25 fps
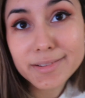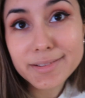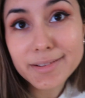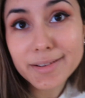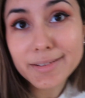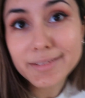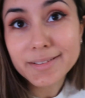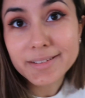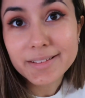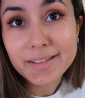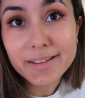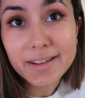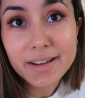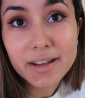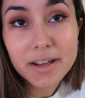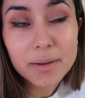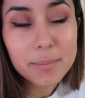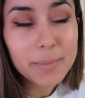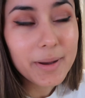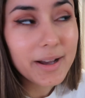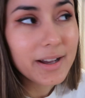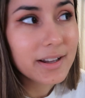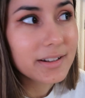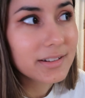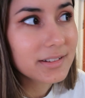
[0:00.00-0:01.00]
Currently
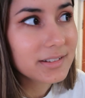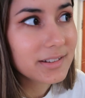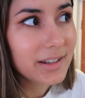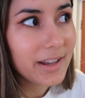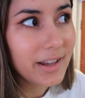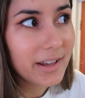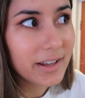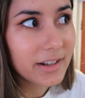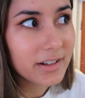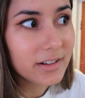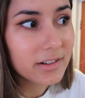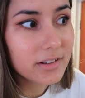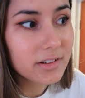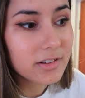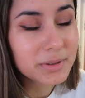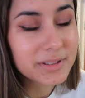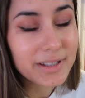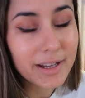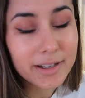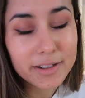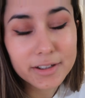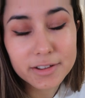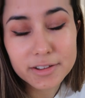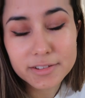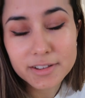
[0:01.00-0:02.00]
about 10.
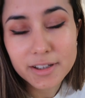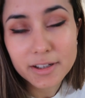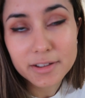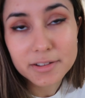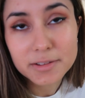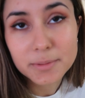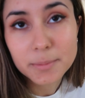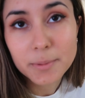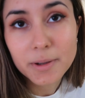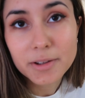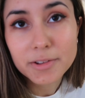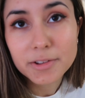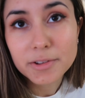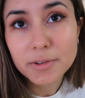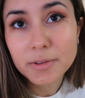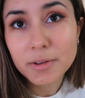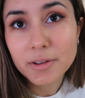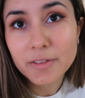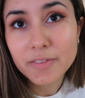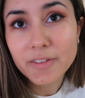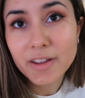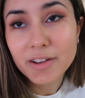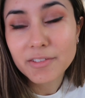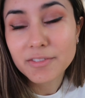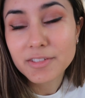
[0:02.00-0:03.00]
Potato takes a while to cook
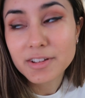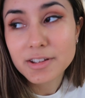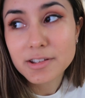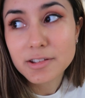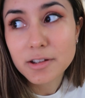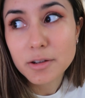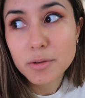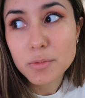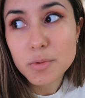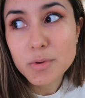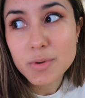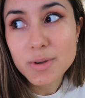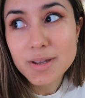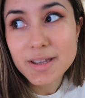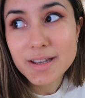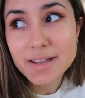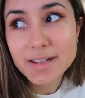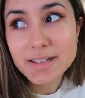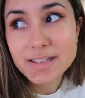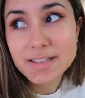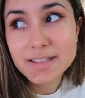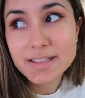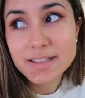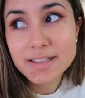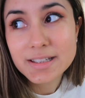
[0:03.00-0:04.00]
in the oven, so we'll
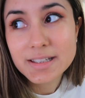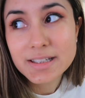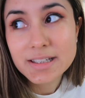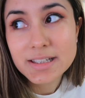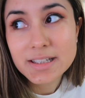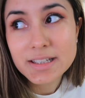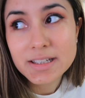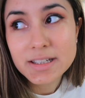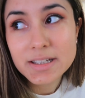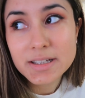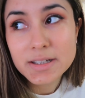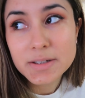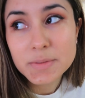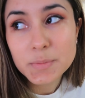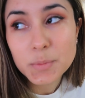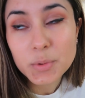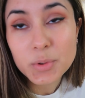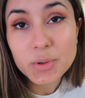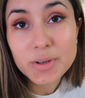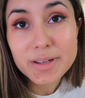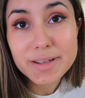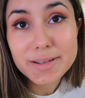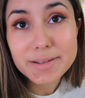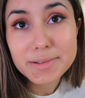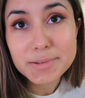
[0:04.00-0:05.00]

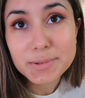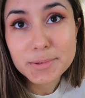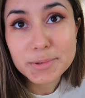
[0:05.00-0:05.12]
get